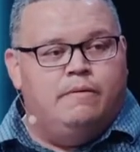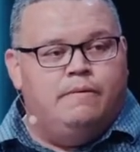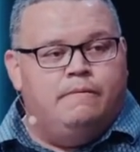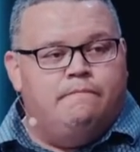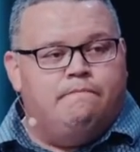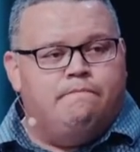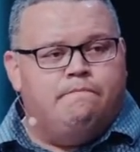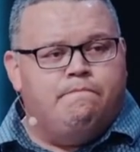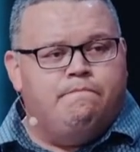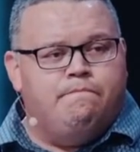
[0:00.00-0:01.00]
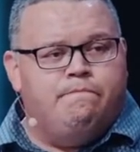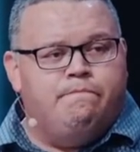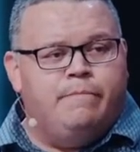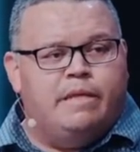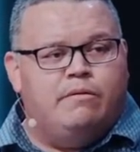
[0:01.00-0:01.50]

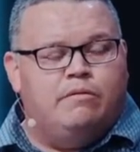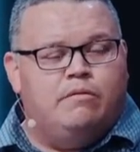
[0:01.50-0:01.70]
[no speech]